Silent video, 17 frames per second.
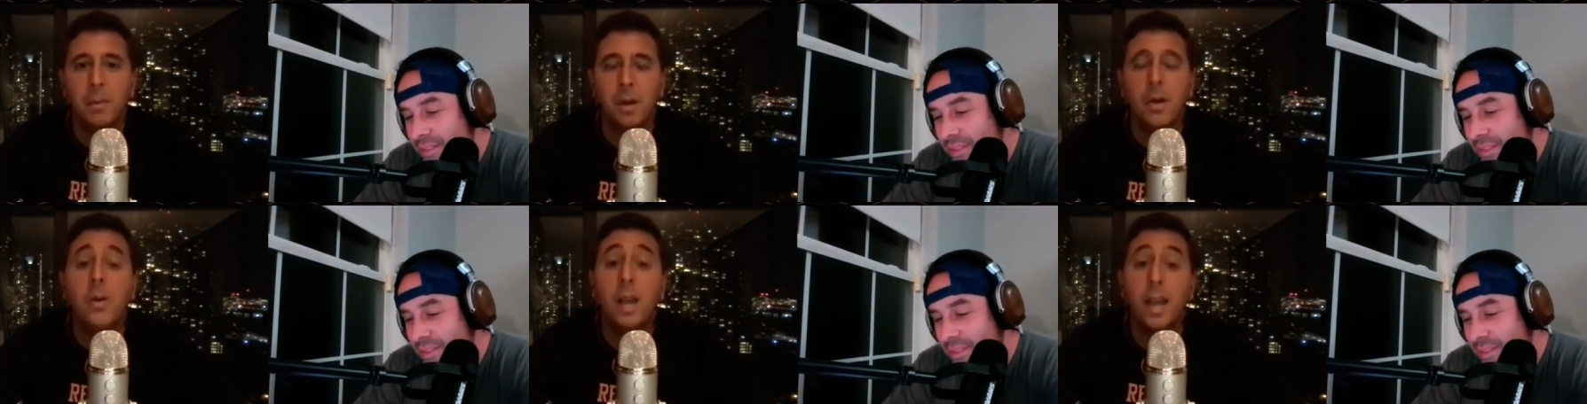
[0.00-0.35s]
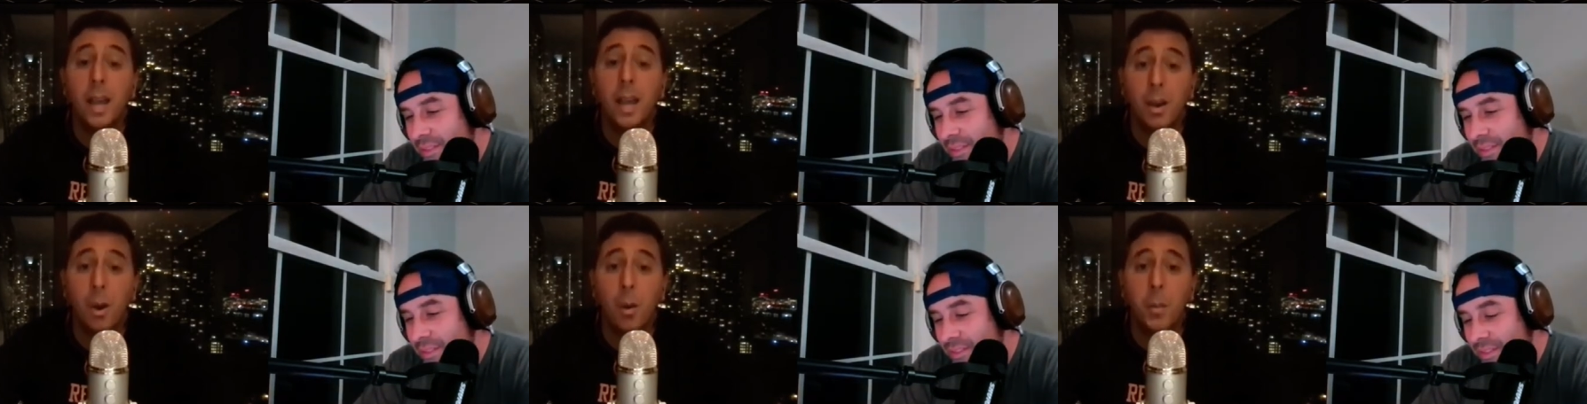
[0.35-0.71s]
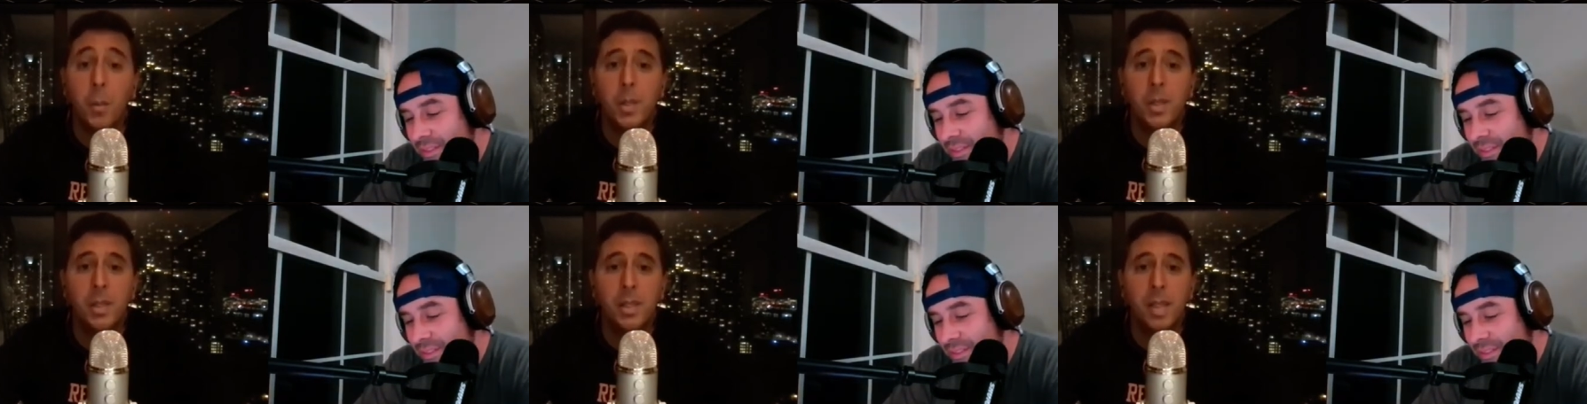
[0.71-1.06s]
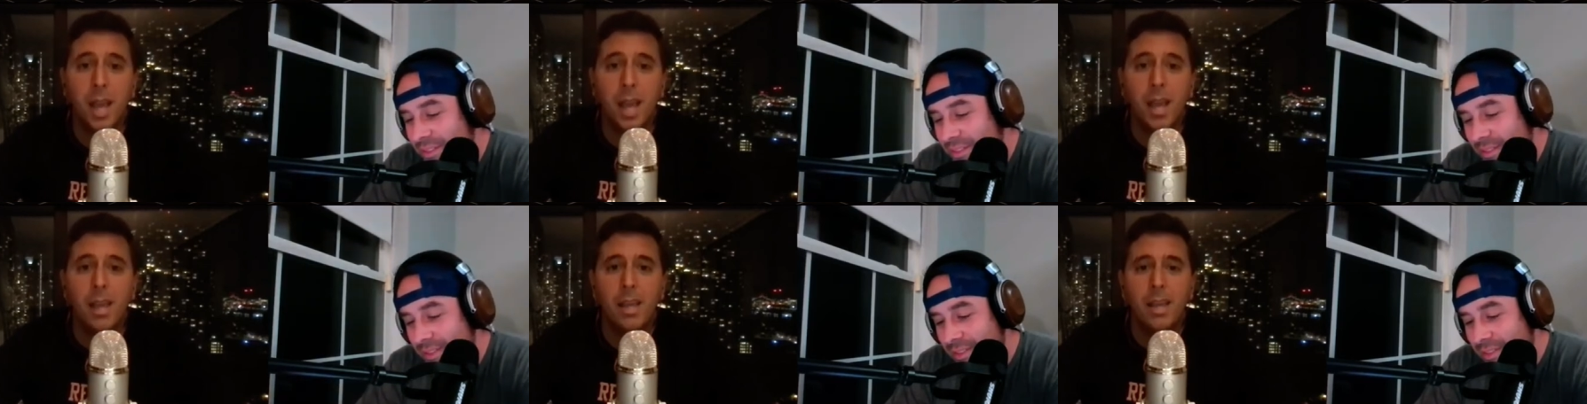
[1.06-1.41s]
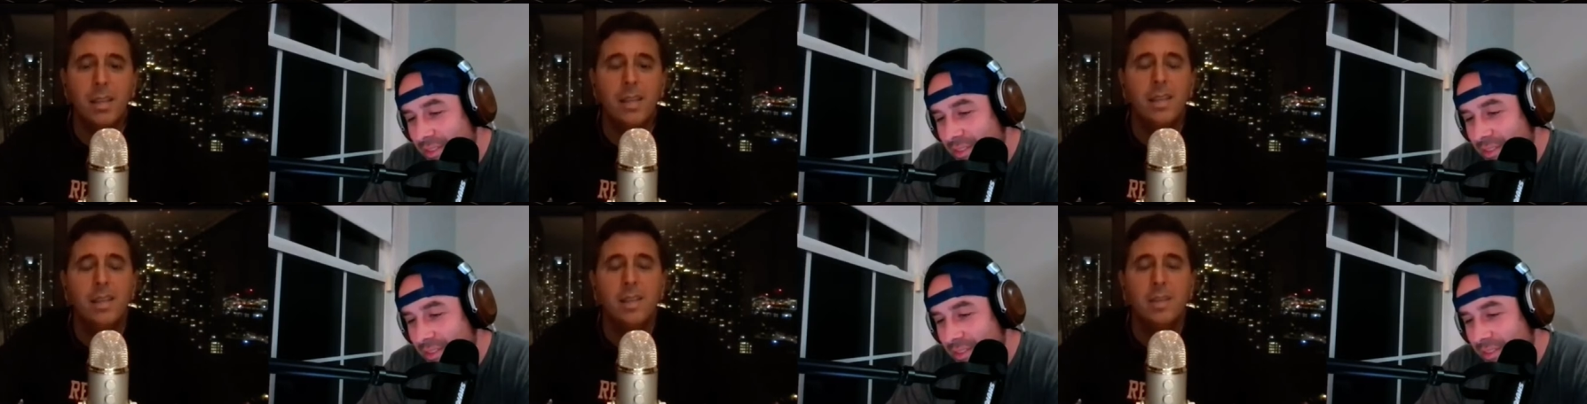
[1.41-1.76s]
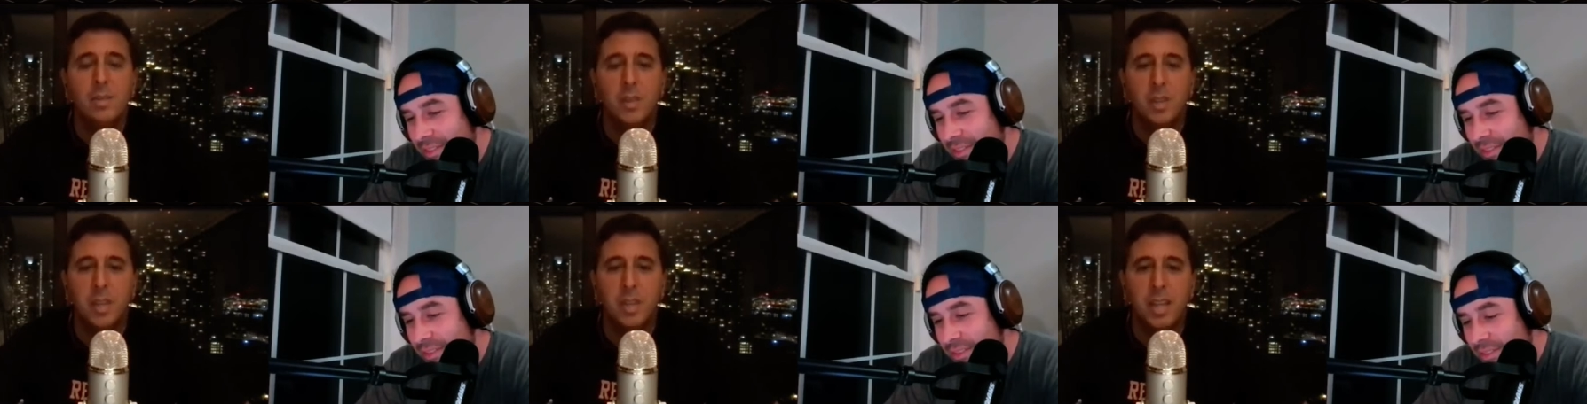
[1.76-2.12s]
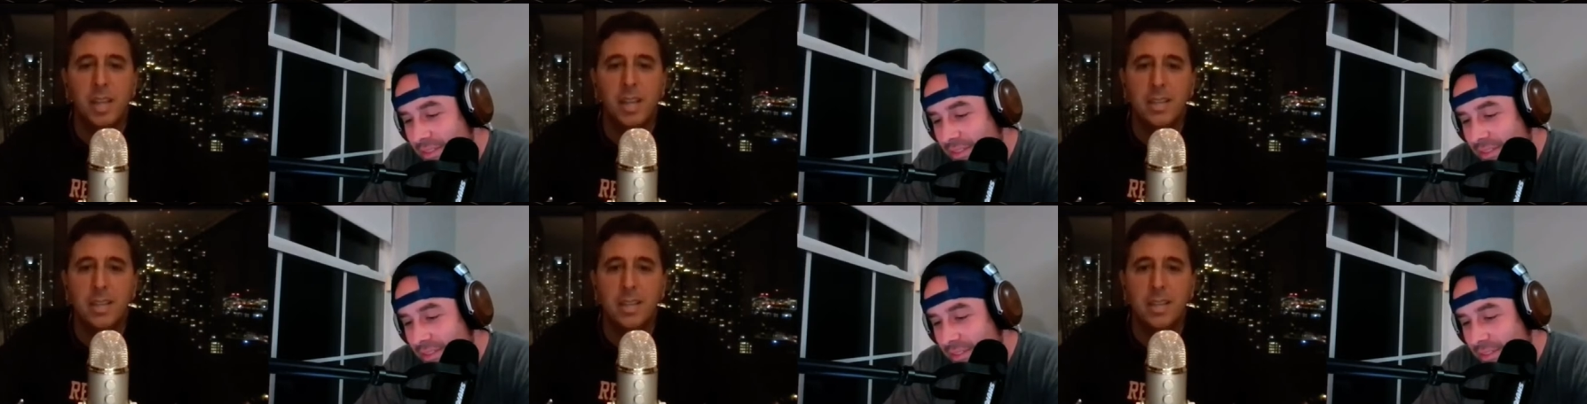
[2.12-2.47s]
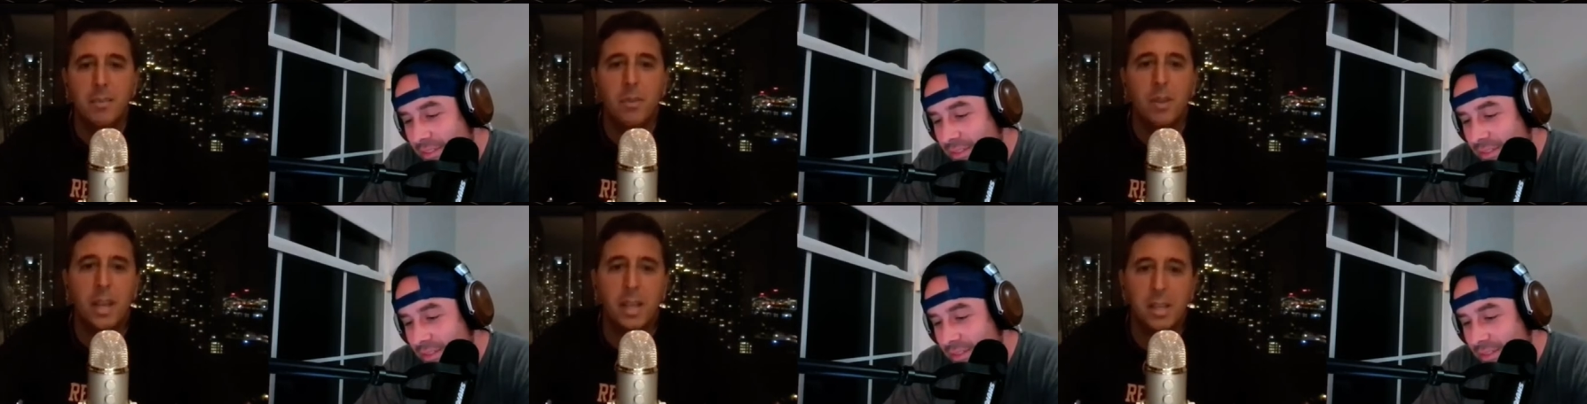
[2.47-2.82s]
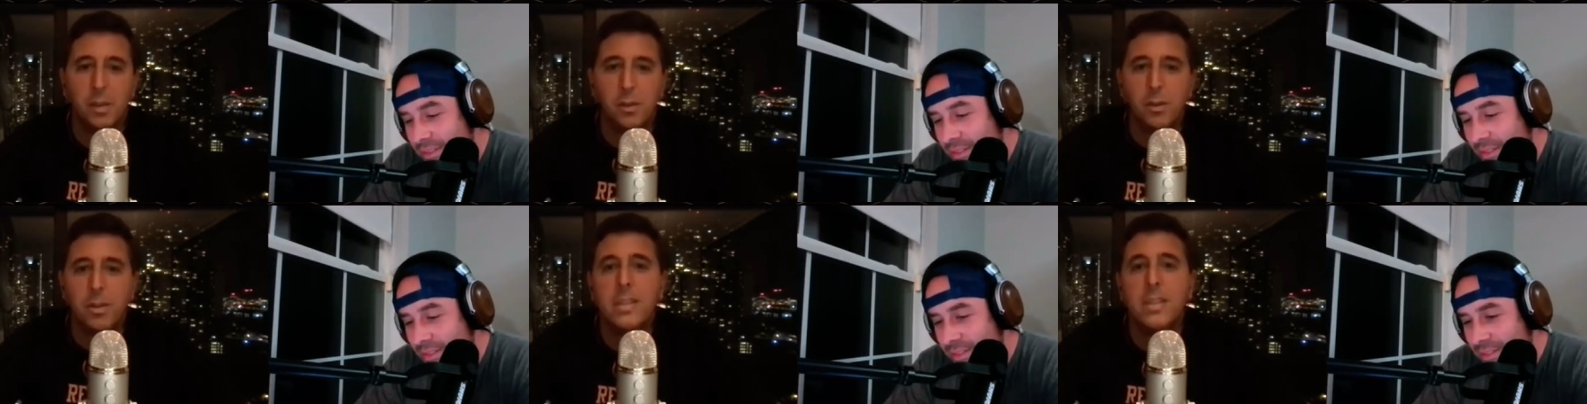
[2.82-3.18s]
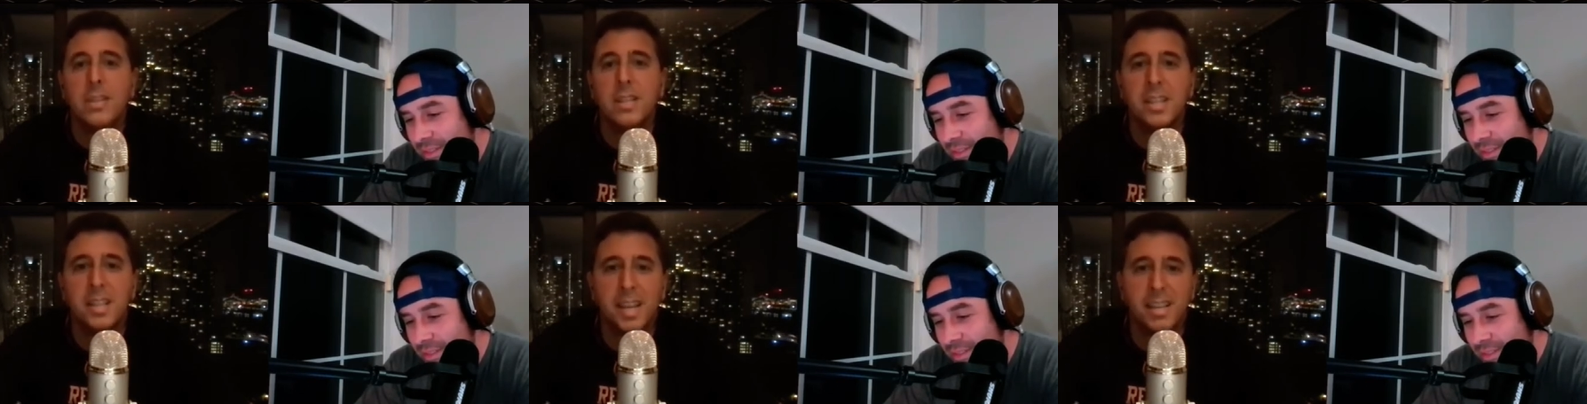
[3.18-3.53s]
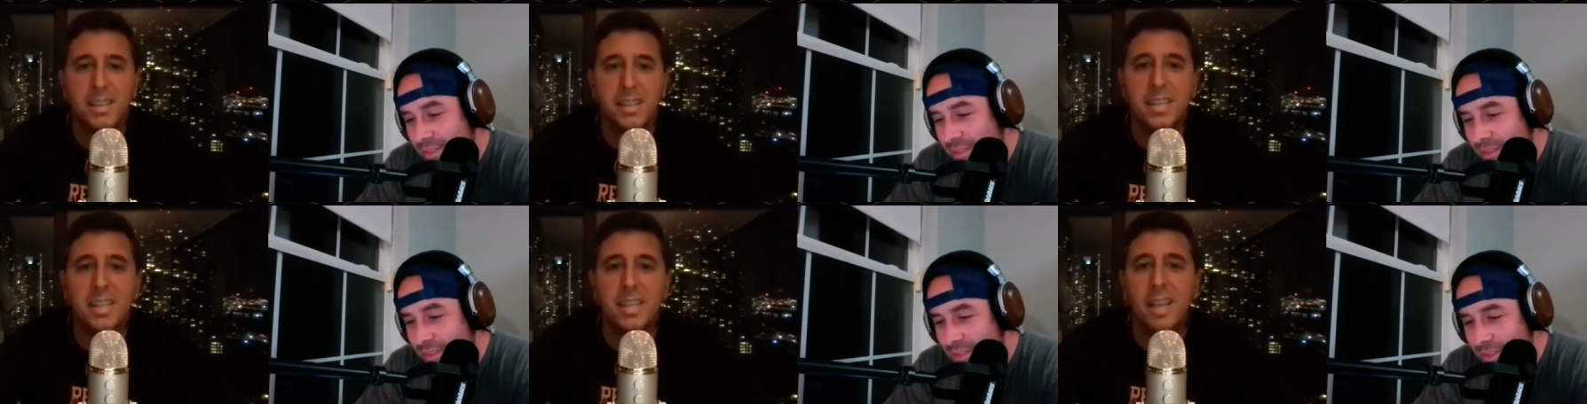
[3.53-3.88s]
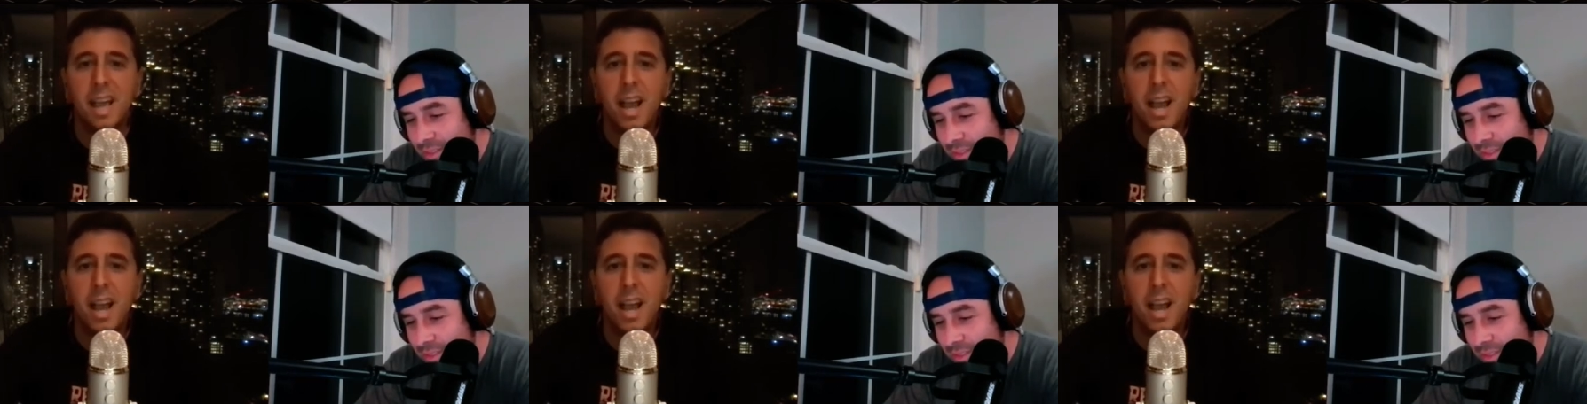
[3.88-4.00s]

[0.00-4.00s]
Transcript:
Speaker 1: okay, opening day for the Knicks. They're playing the Grizzlies on the 19th.